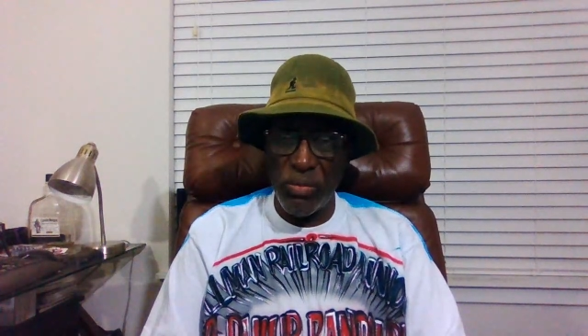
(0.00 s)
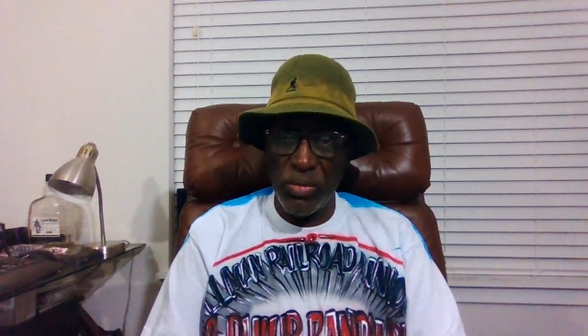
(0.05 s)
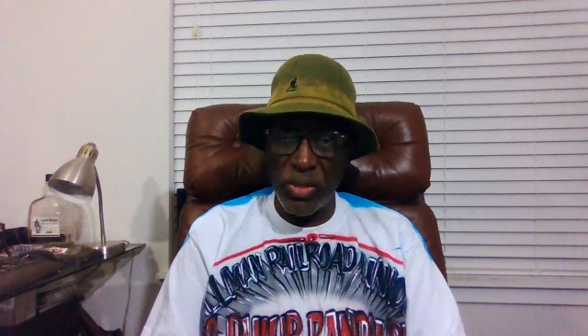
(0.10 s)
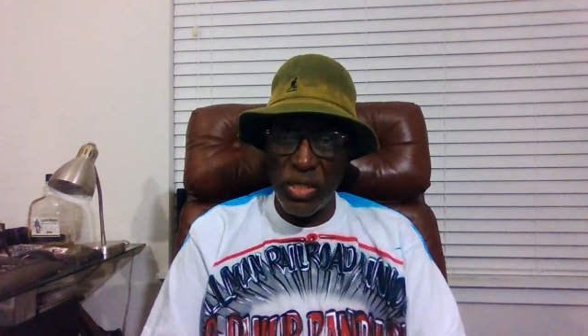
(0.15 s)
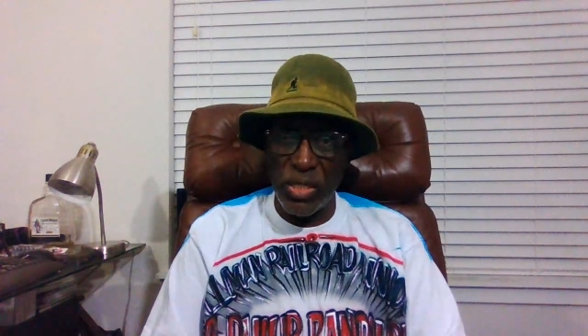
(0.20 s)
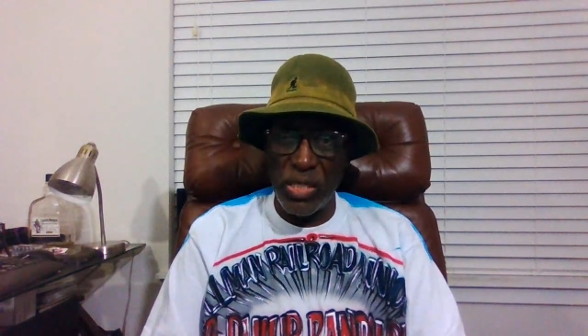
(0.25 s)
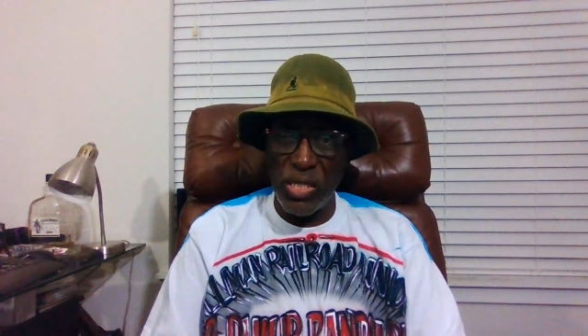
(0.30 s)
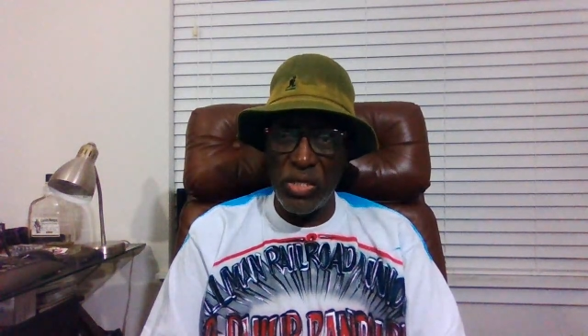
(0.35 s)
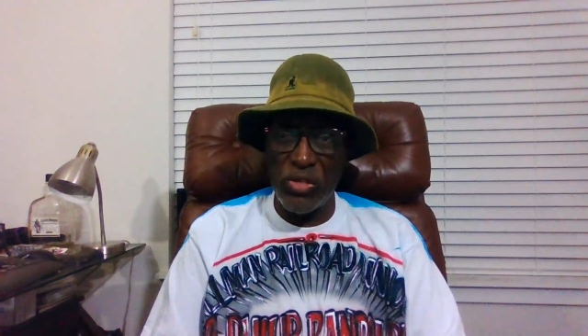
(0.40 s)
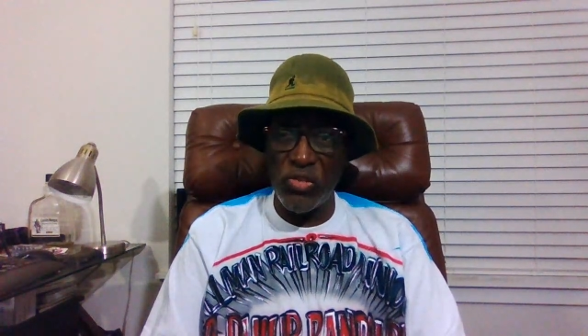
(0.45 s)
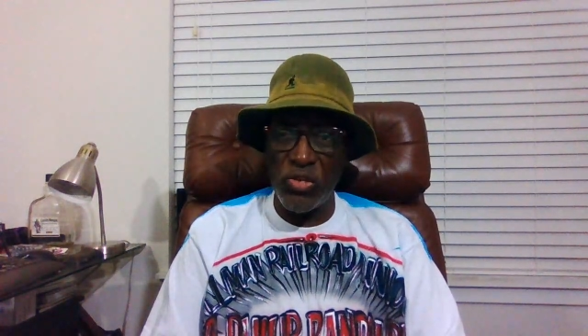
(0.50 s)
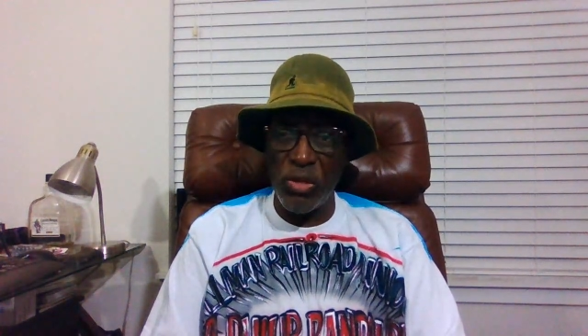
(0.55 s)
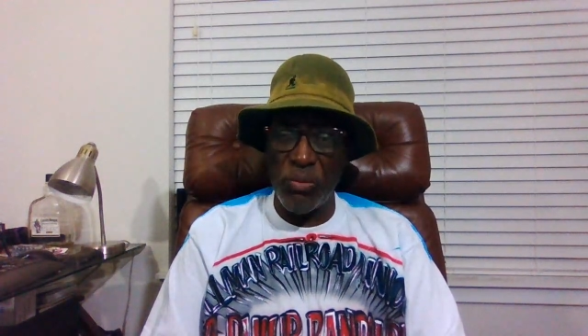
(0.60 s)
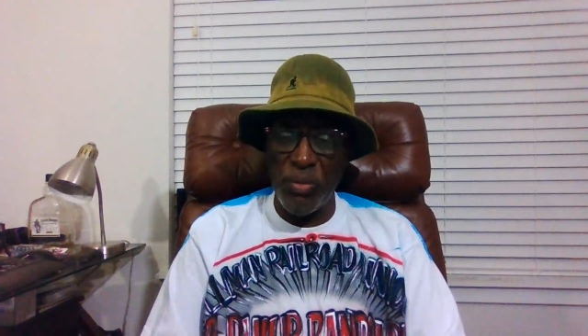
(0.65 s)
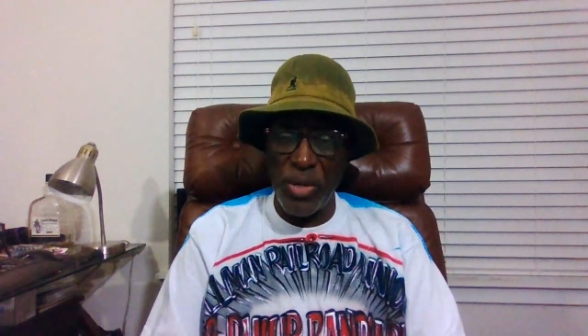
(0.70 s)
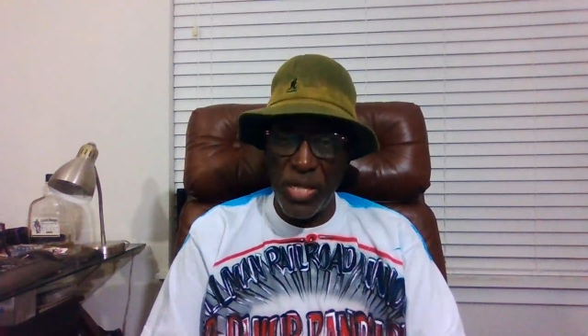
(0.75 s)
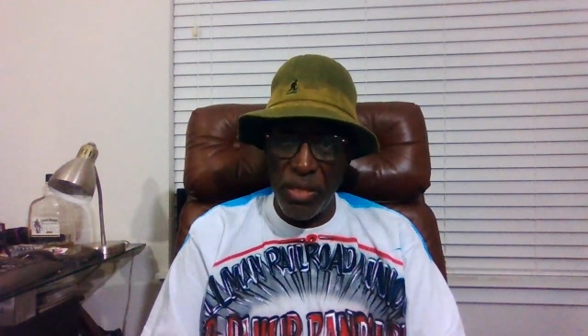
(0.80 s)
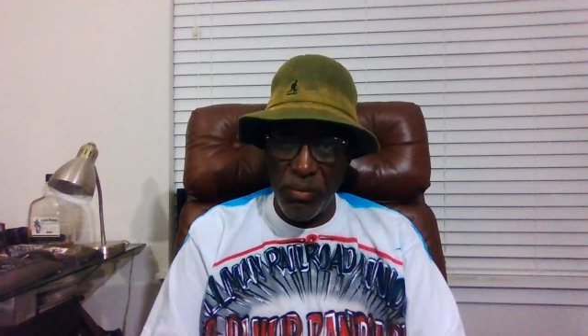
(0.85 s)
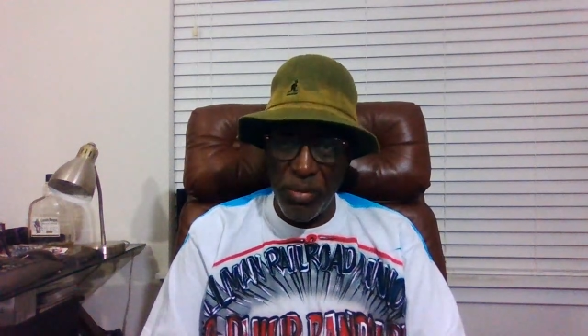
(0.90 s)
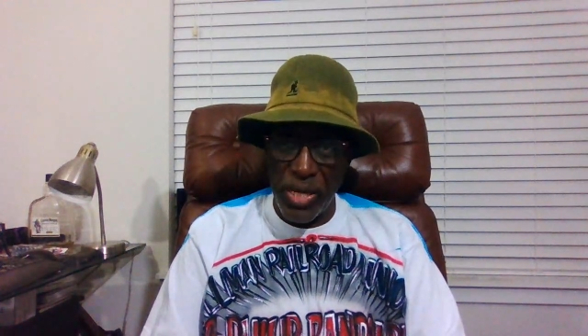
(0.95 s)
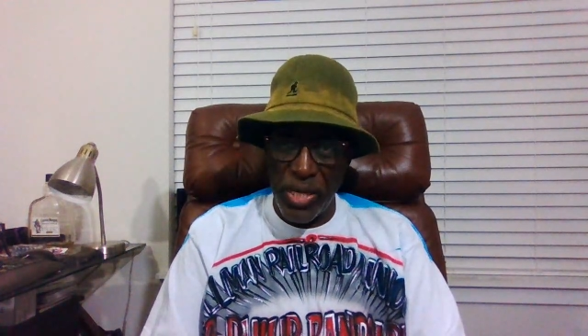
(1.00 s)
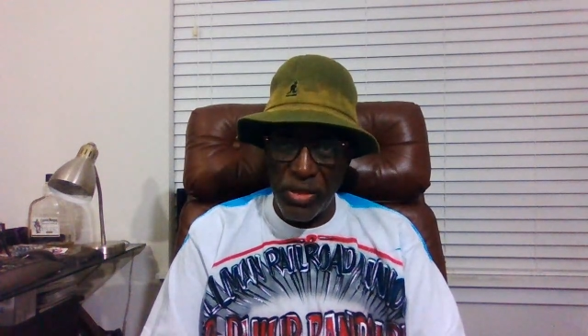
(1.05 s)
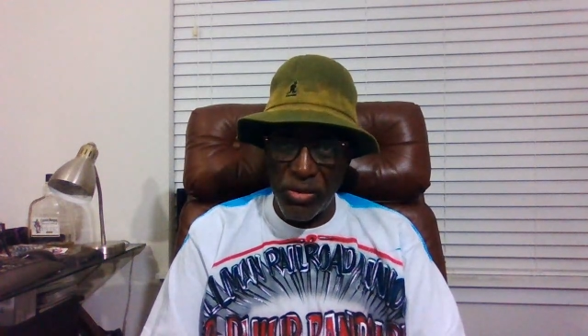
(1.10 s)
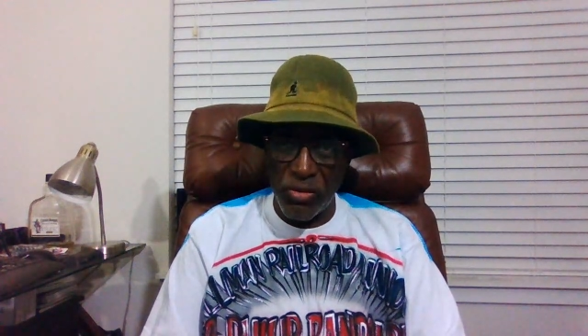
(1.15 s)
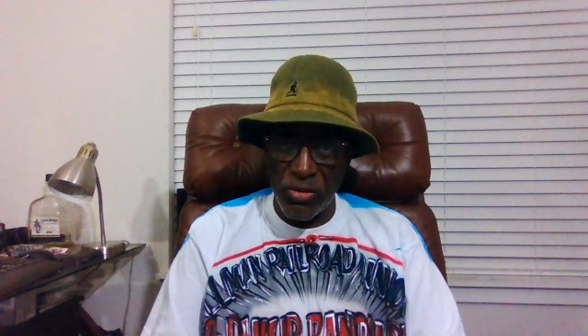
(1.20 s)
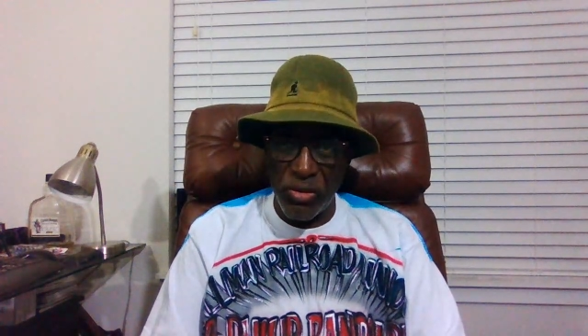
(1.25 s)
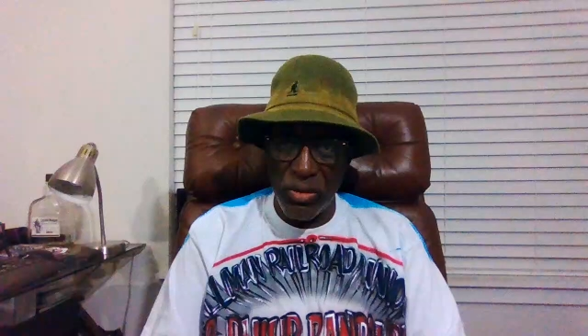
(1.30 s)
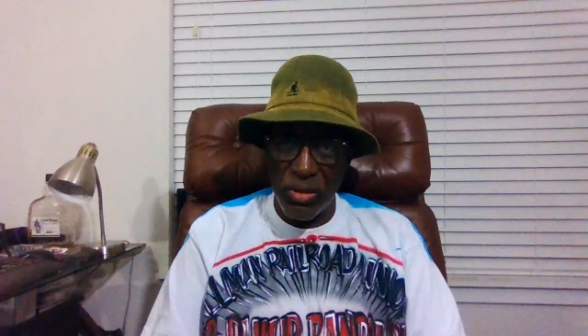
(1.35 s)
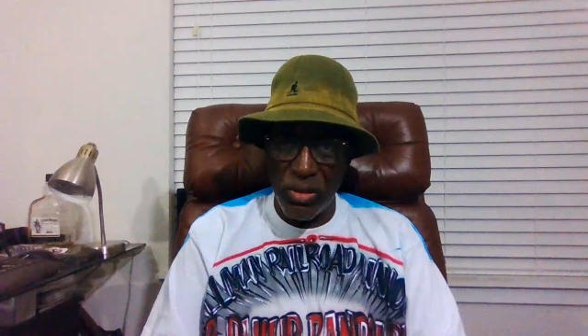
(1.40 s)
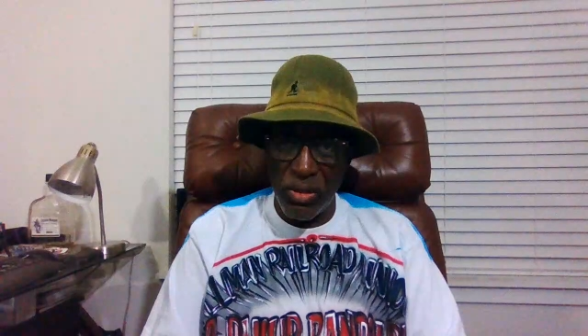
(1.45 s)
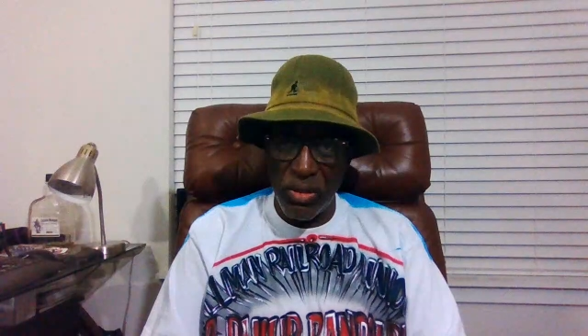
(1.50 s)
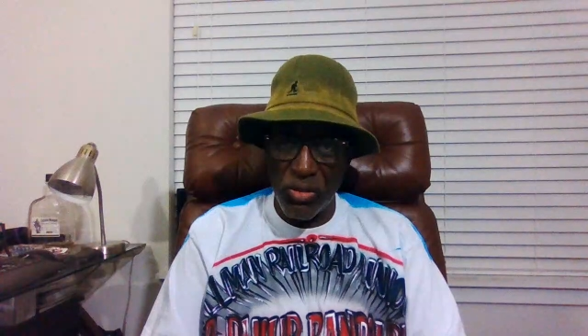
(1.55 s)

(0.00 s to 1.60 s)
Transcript: in these committee meetings